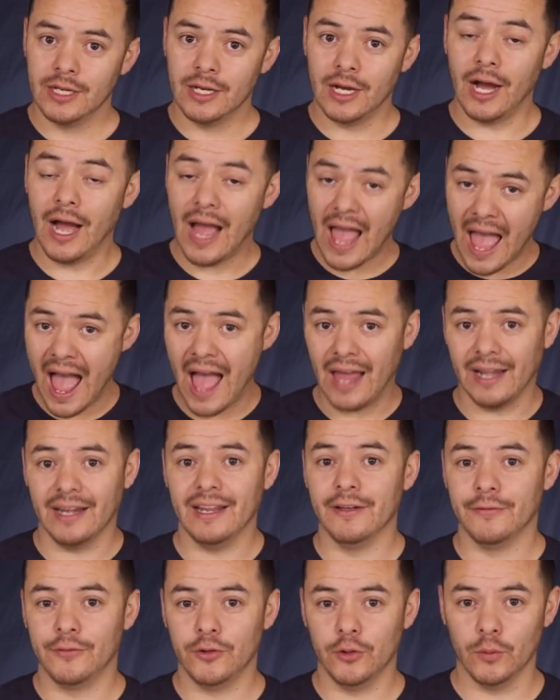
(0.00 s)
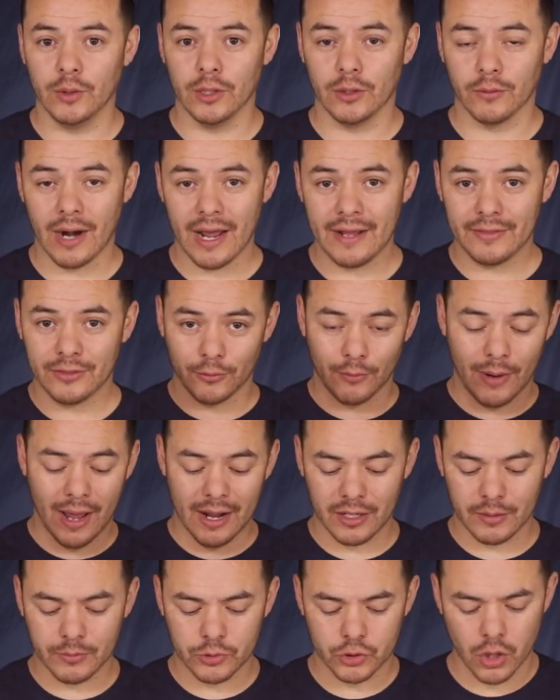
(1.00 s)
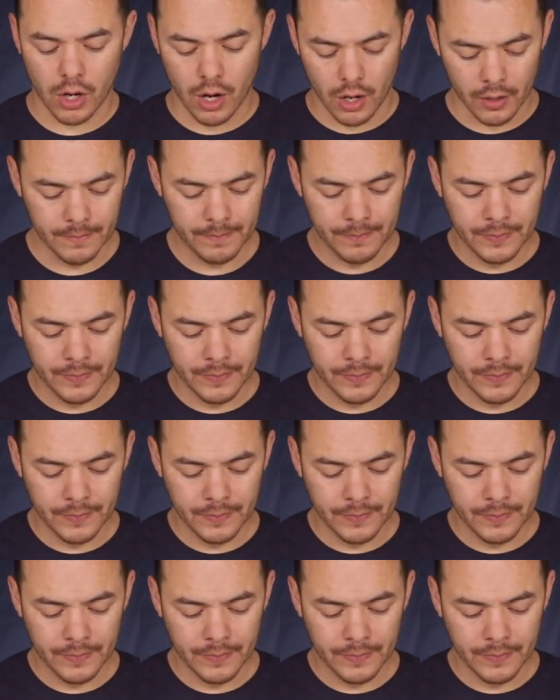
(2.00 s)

a hat, if you will, right? The random draw.